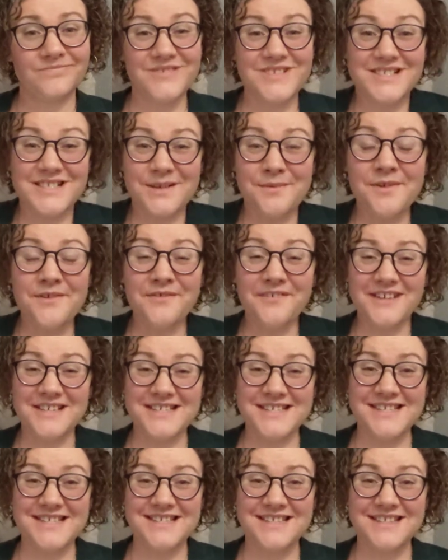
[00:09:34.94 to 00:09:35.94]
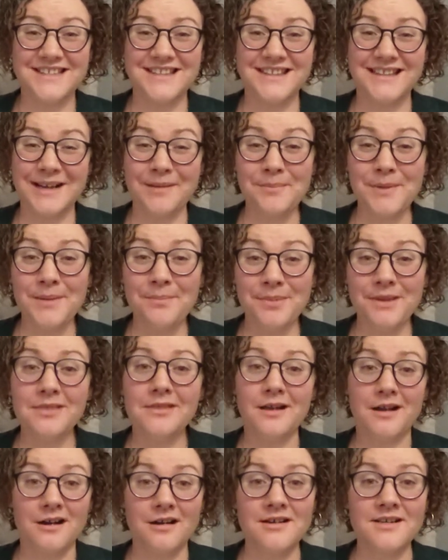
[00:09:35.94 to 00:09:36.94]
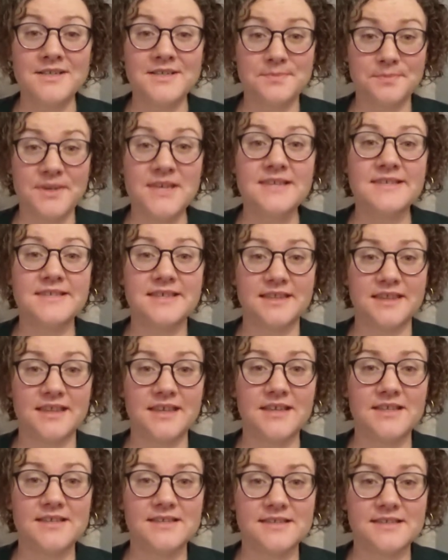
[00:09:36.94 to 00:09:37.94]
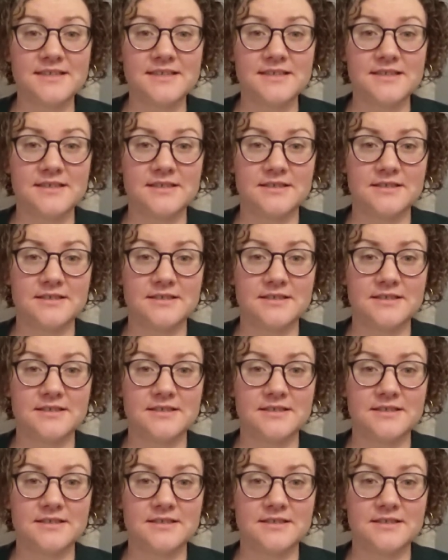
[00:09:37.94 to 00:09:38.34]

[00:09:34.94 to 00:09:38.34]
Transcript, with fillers: For some of us, that might be the hardest piece of this.